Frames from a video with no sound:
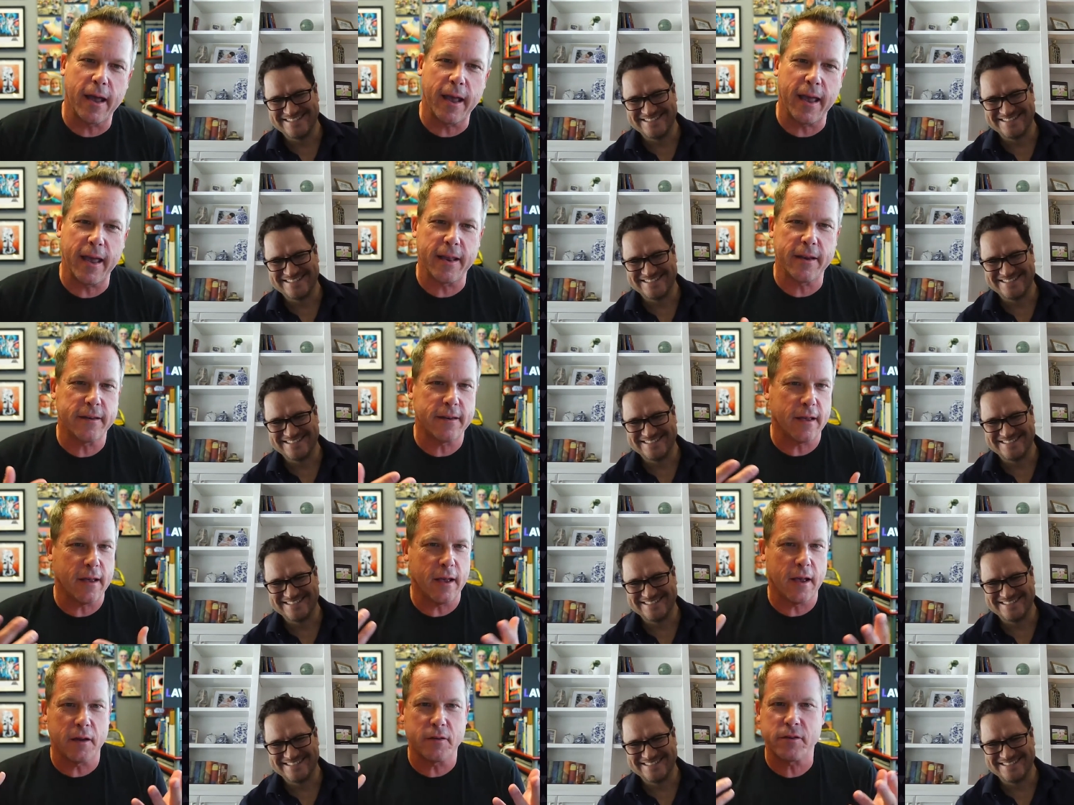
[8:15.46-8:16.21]
Speaker 1: and
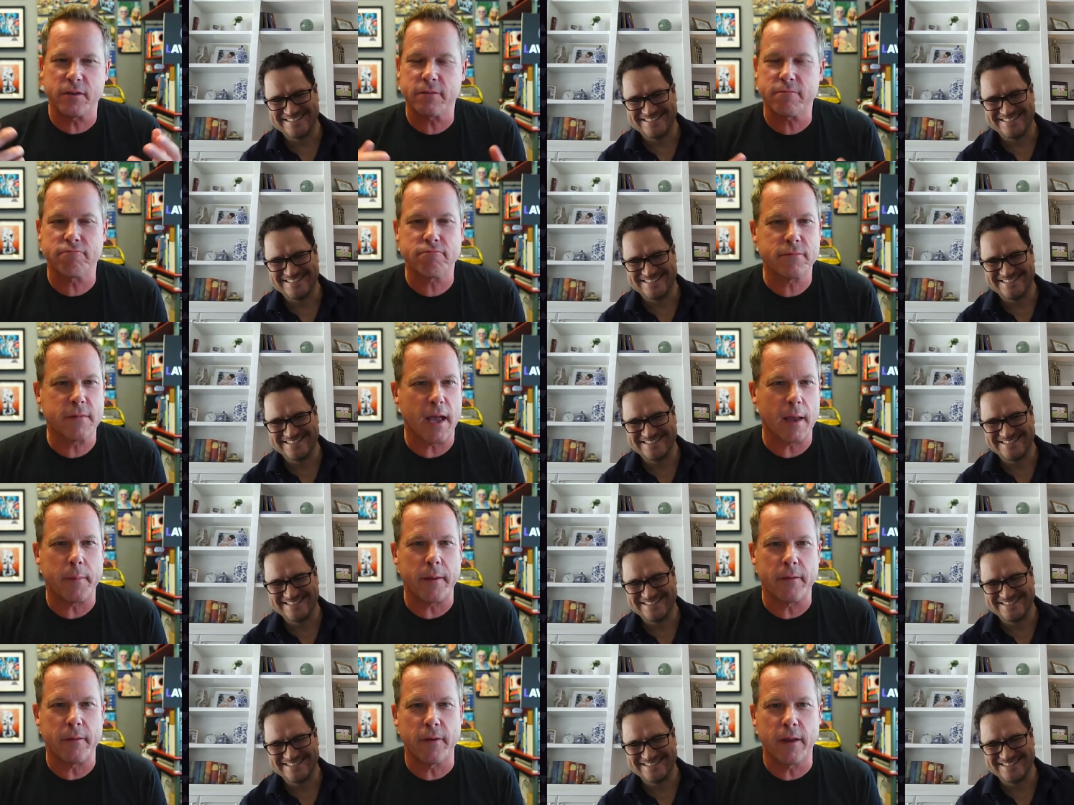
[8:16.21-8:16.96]
uh, just type
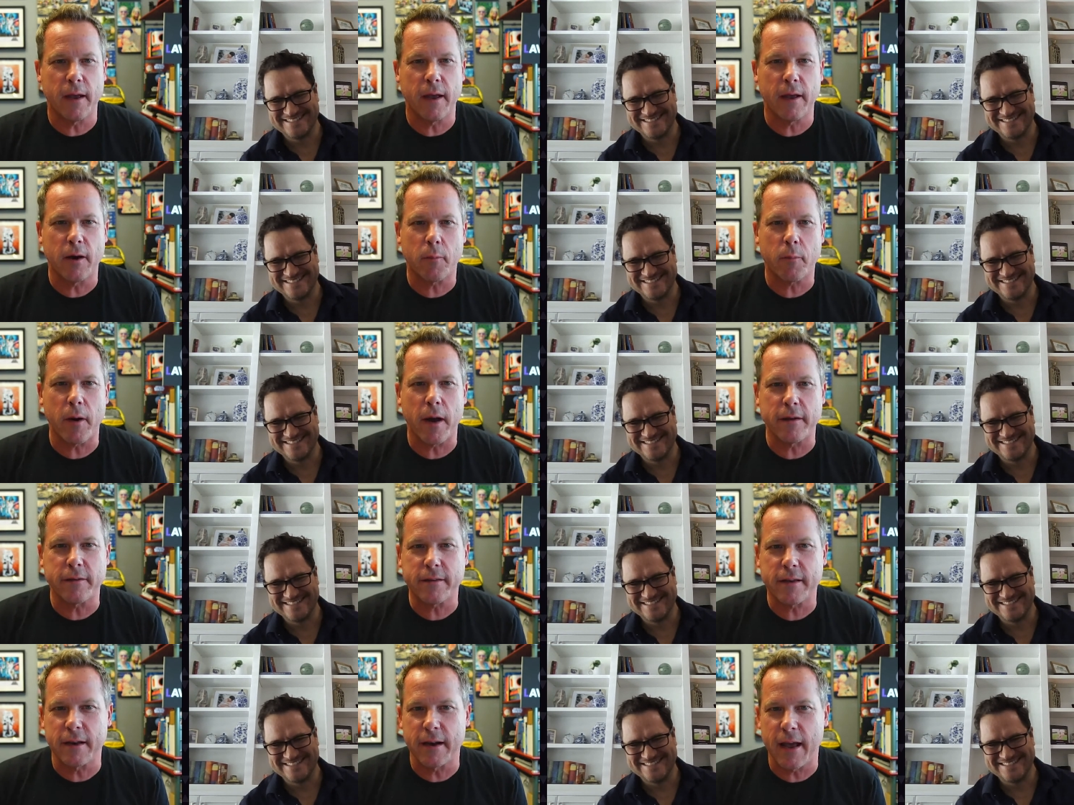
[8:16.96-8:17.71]
in Enterprise
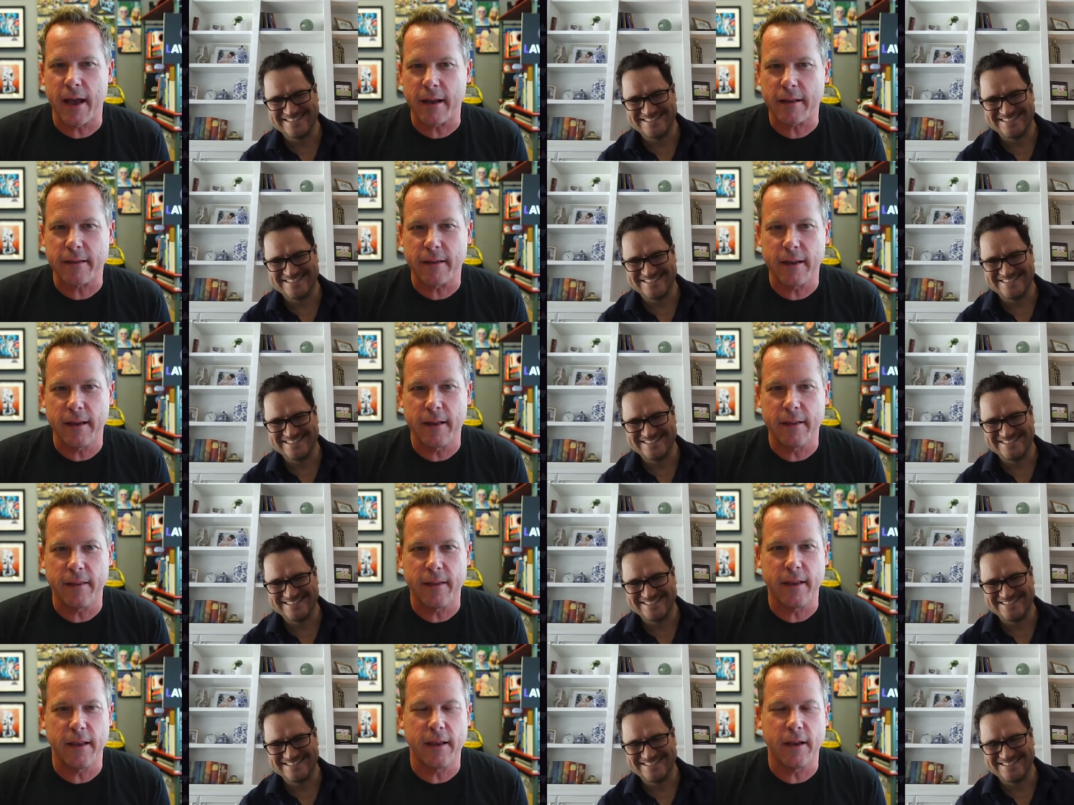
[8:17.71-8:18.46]
Connect in
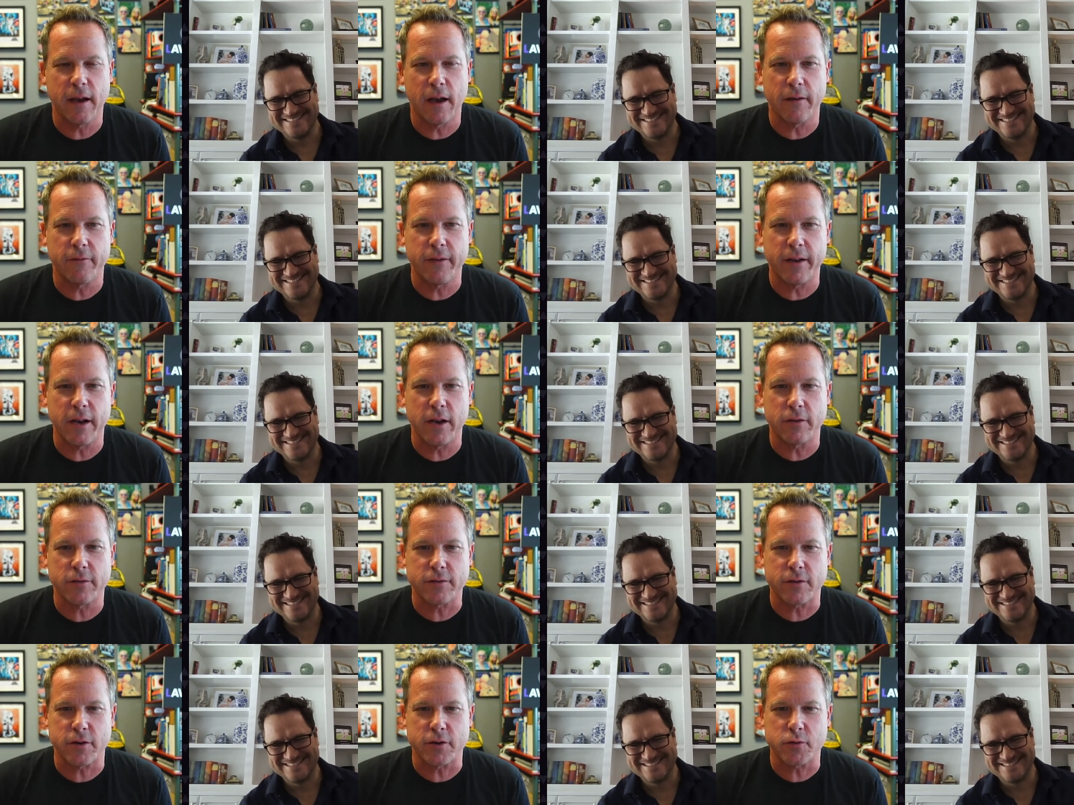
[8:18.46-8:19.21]
the uh, video
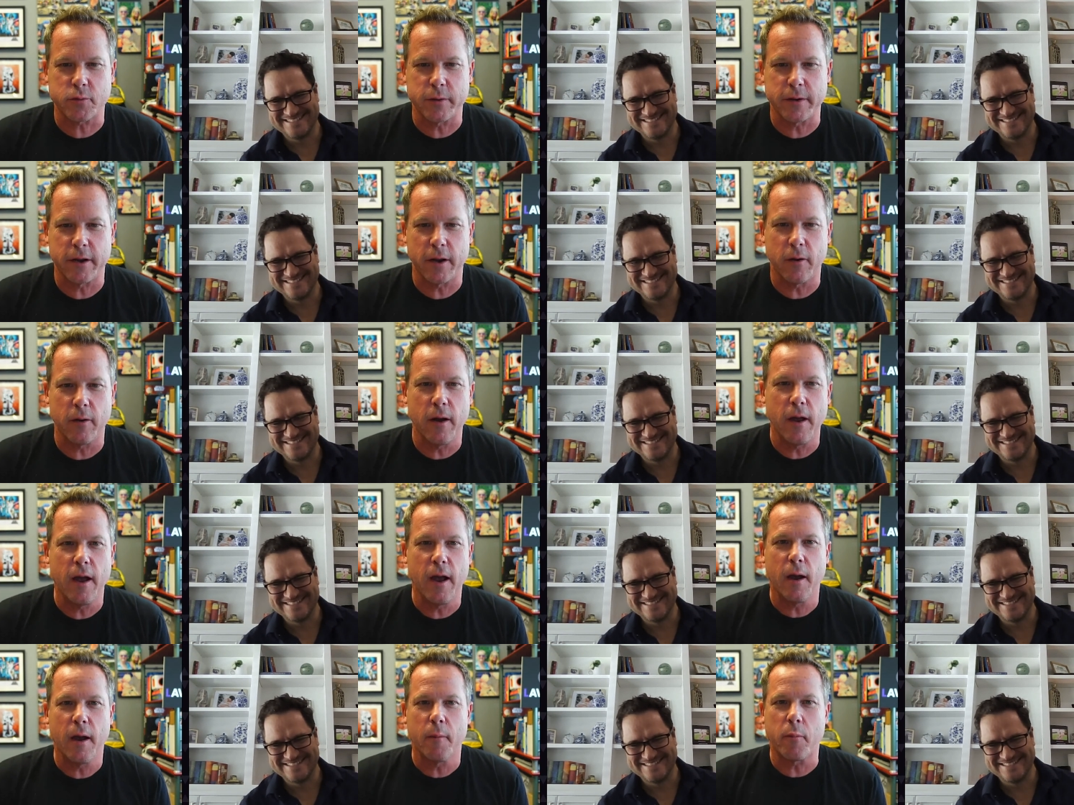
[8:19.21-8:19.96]
search window.
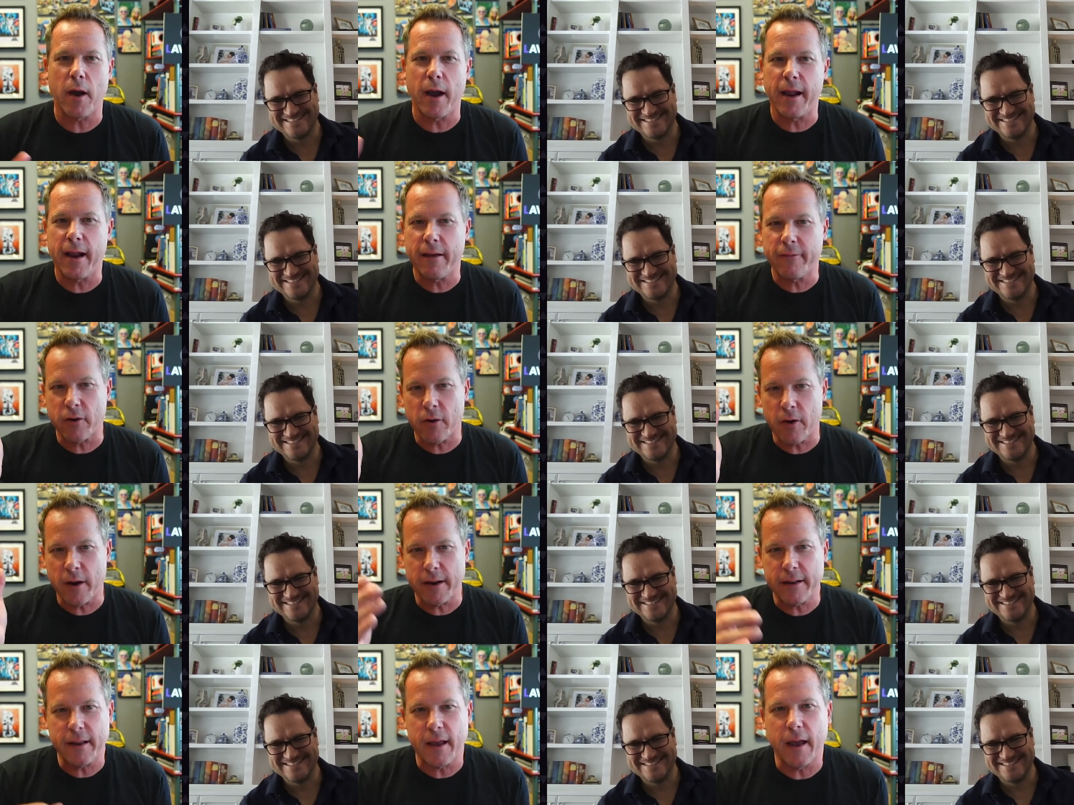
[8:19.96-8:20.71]
Brian, have a
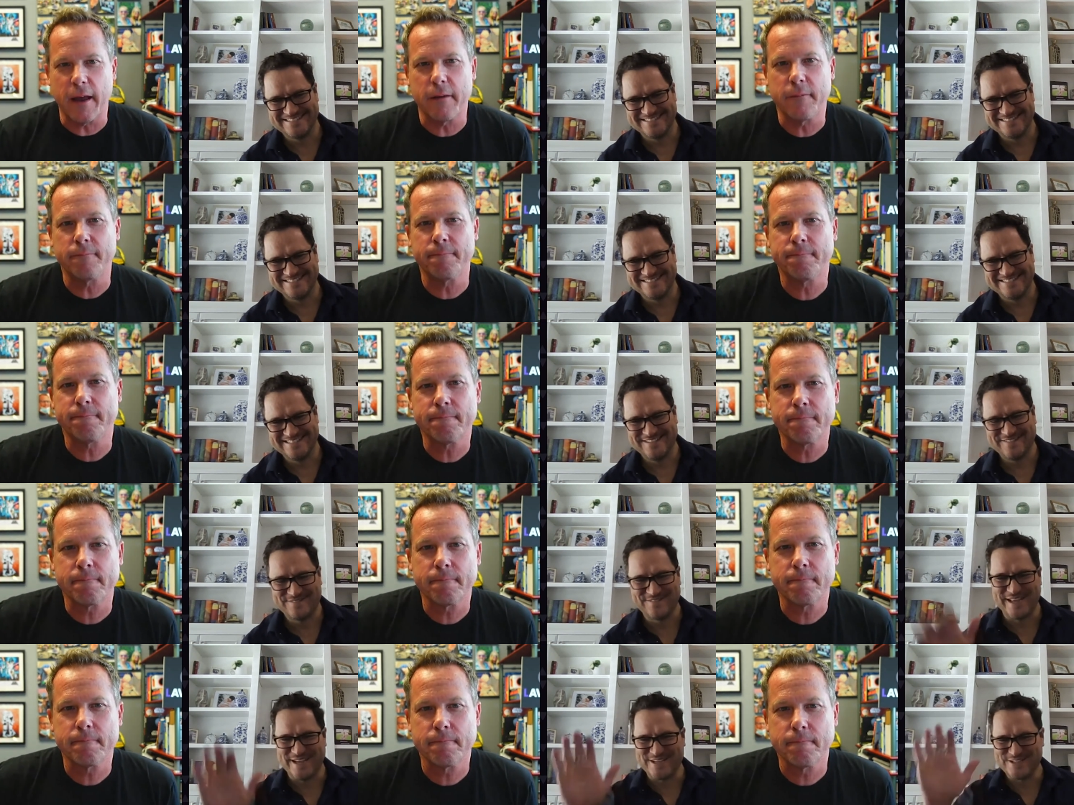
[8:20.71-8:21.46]
great day.
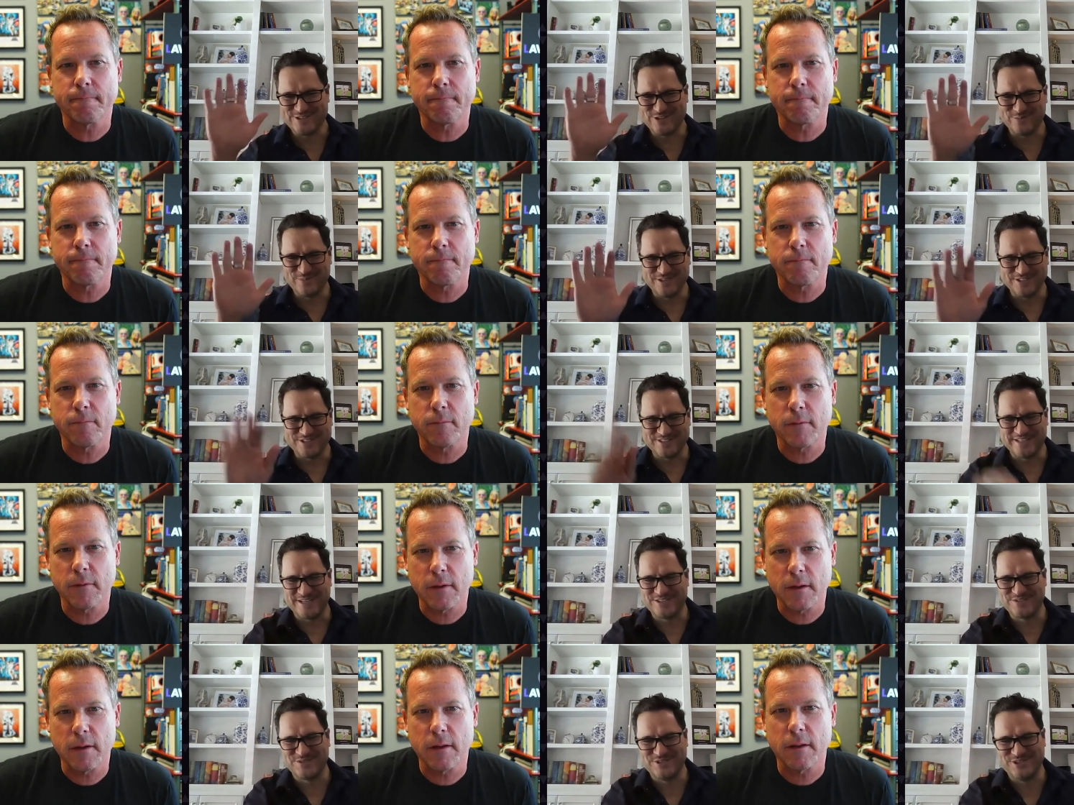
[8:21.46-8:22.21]
Speaker 2: Thanks so much.
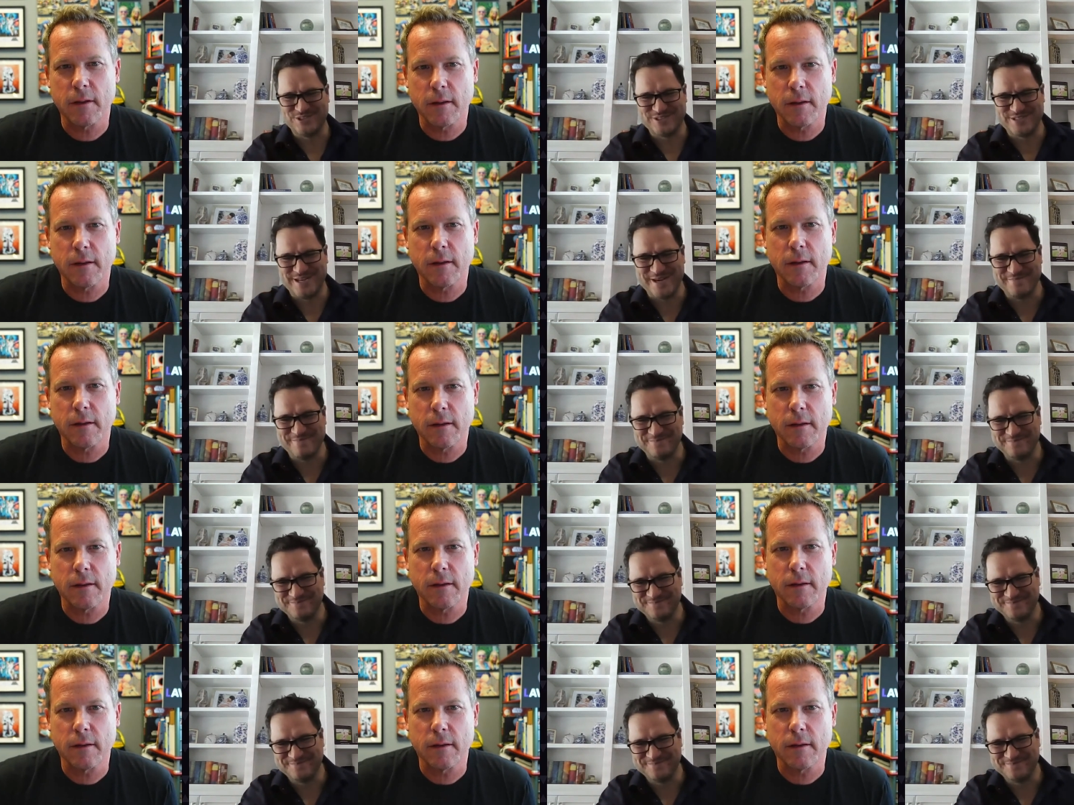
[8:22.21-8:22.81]
Thanks for your time.